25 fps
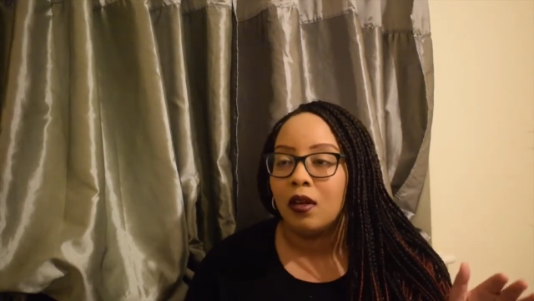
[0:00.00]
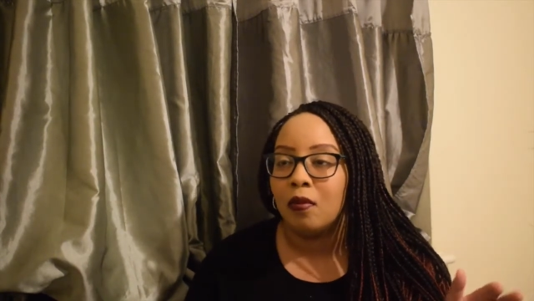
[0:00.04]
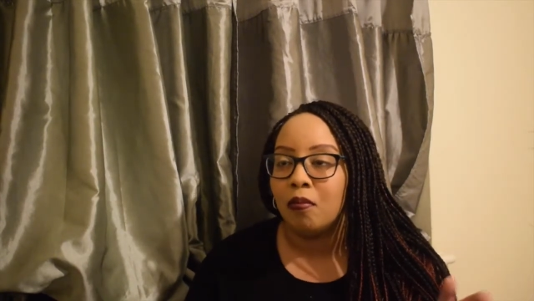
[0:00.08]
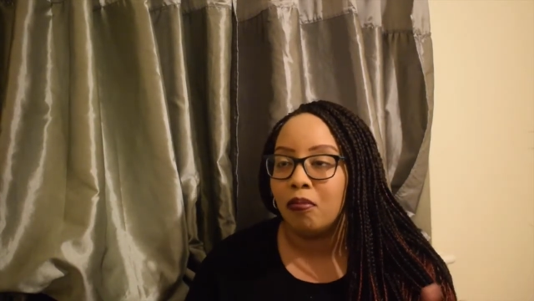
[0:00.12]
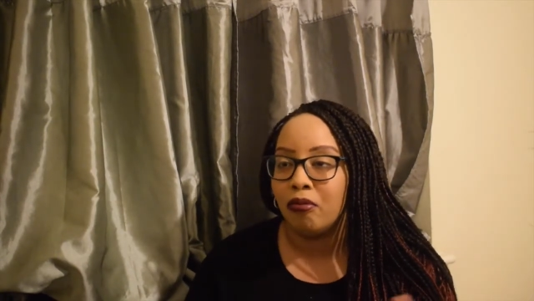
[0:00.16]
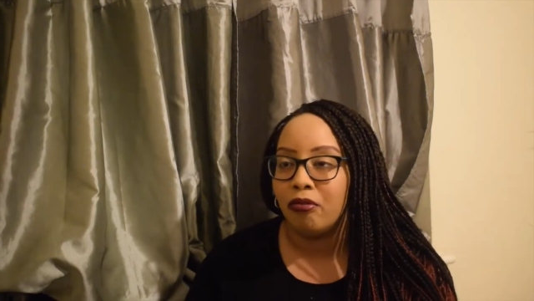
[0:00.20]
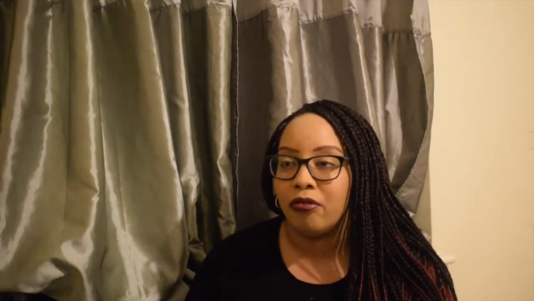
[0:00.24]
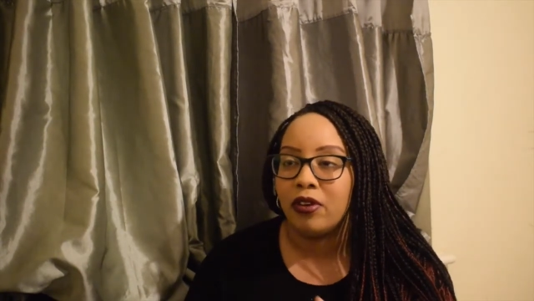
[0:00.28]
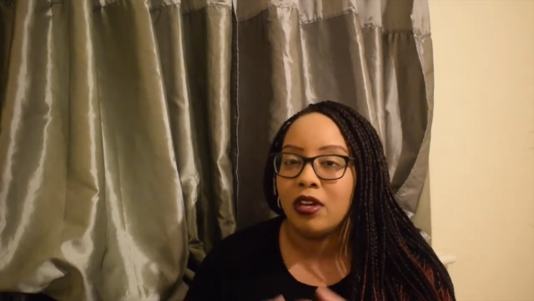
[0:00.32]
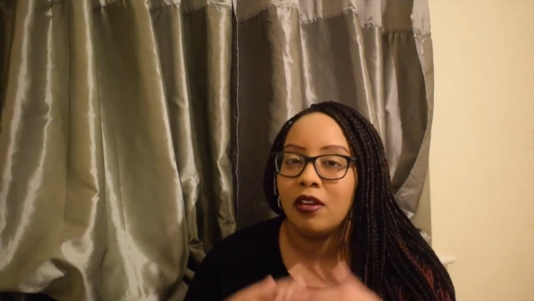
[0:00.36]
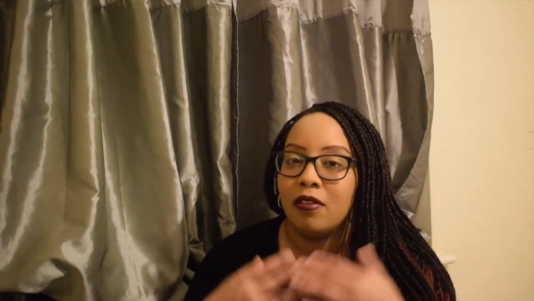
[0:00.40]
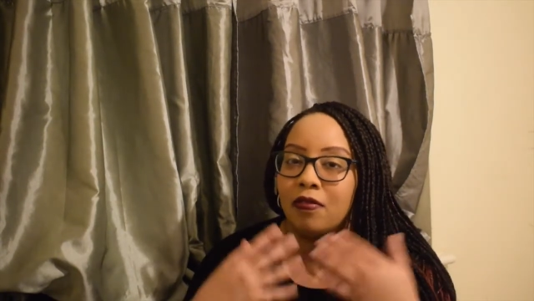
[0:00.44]

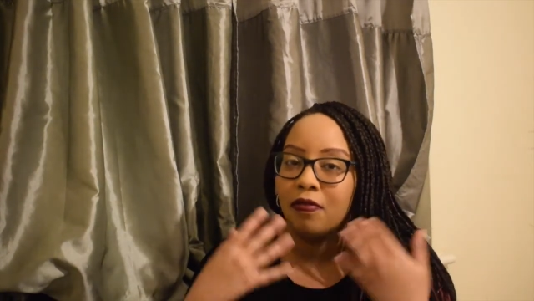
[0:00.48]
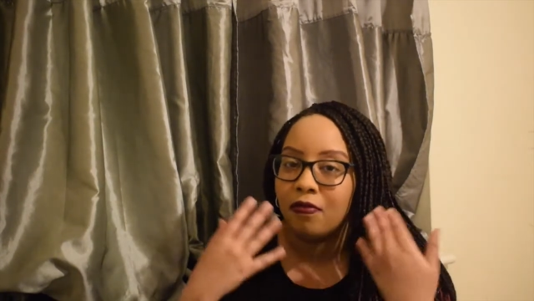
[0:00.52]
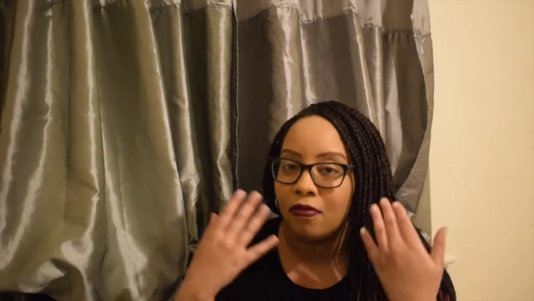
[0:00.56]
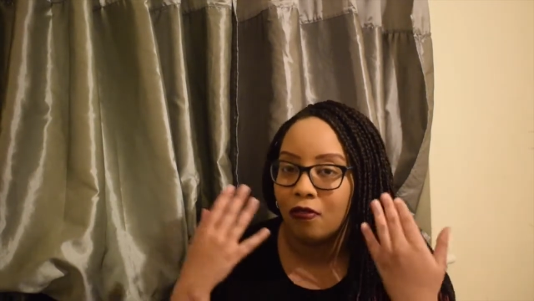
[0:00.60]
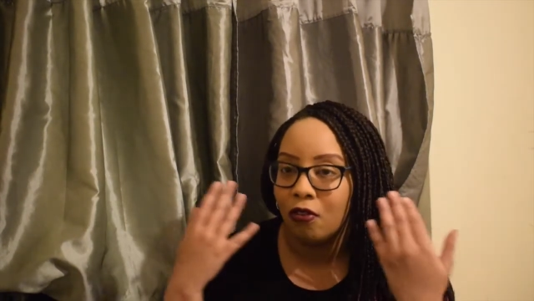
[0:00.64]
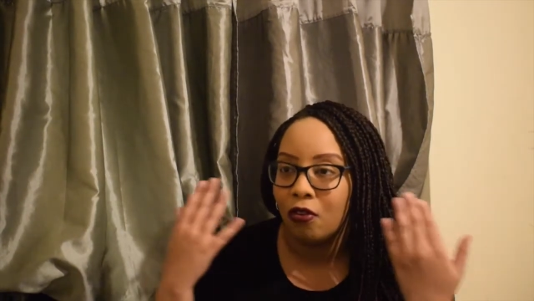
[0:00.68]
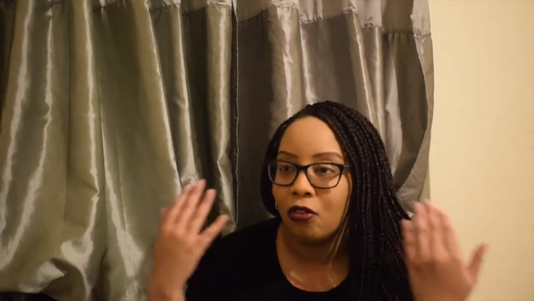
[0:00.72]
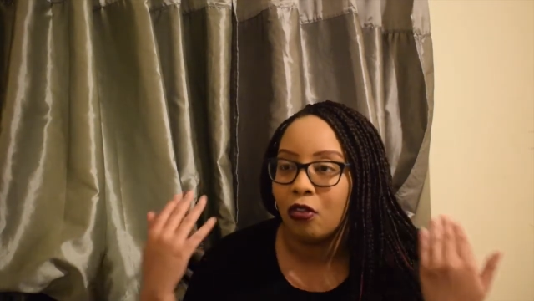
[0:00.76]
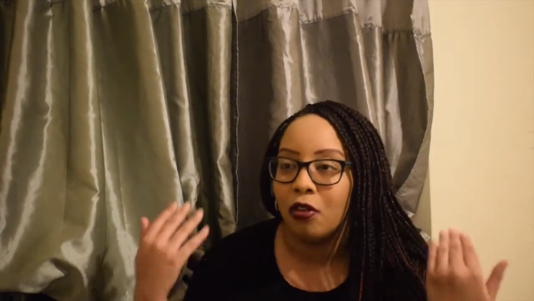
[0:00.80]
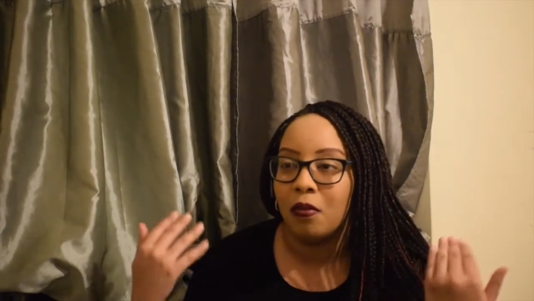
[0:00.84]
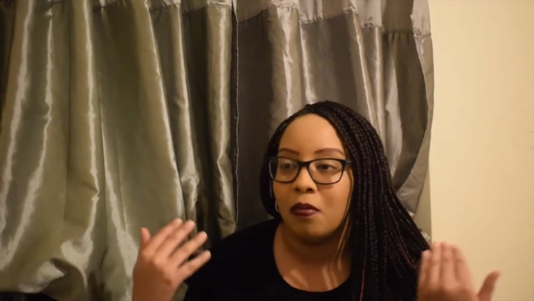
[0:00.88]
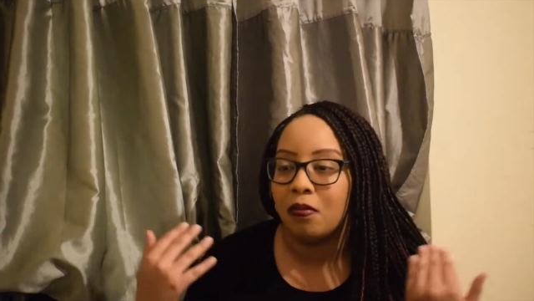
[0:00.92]
breathe
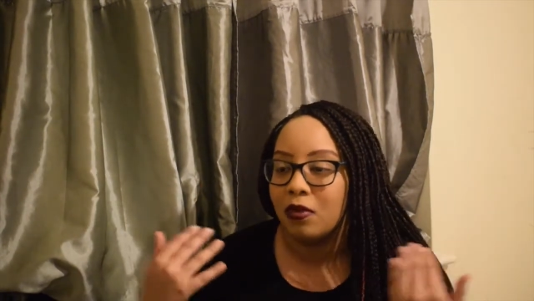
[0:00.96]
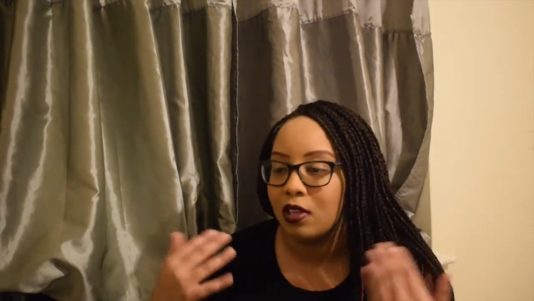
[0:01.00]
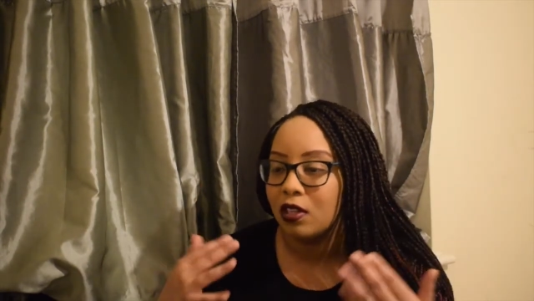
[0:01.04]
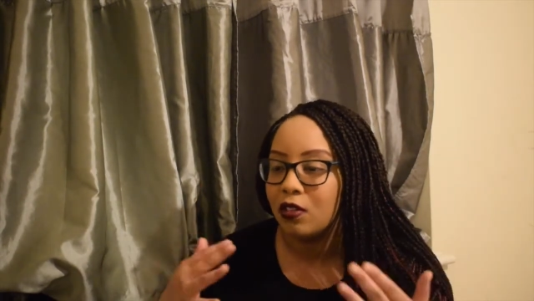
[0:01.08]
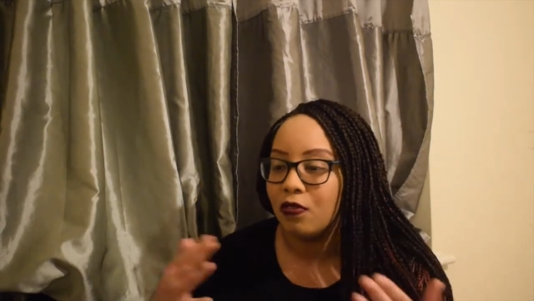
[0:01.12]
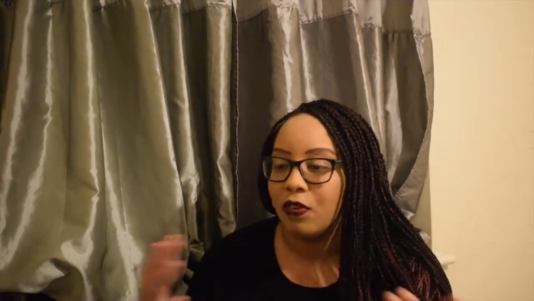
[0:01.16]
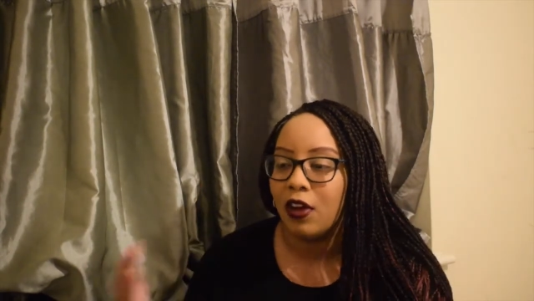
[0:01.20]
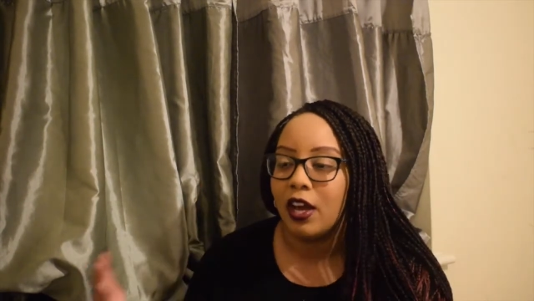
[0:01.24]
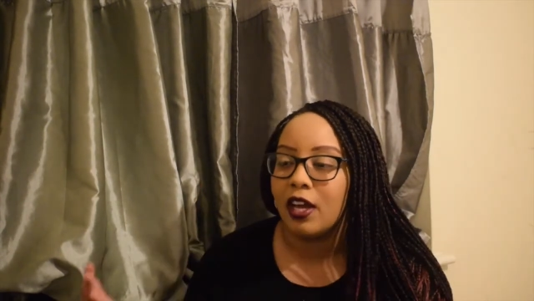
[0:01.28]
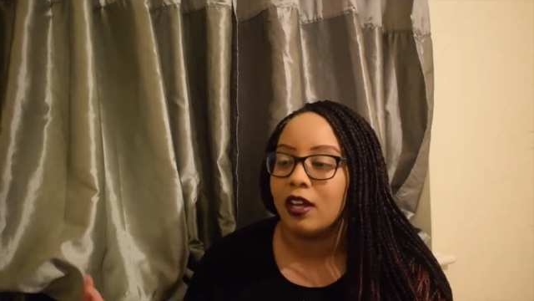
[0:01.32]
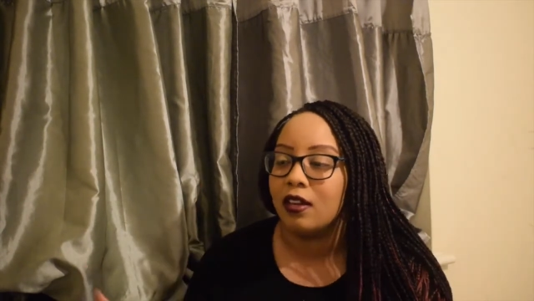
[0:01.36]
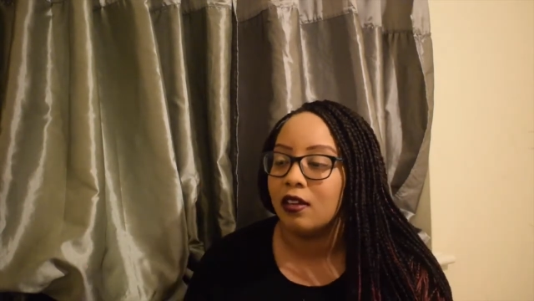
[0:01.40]
on them, that's
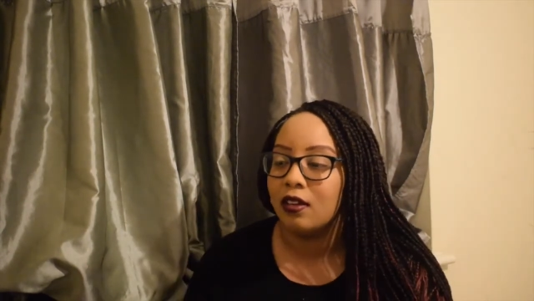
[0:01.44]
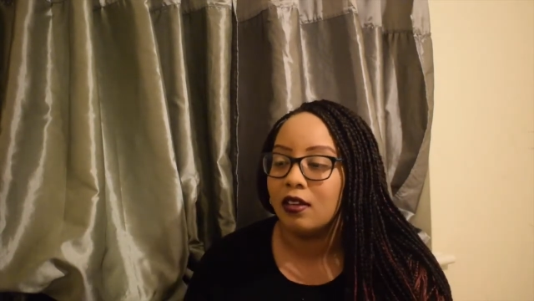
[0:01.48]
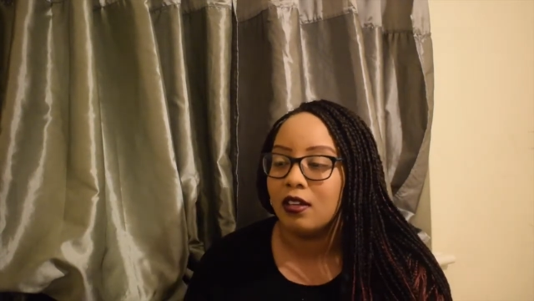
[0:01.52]
fine,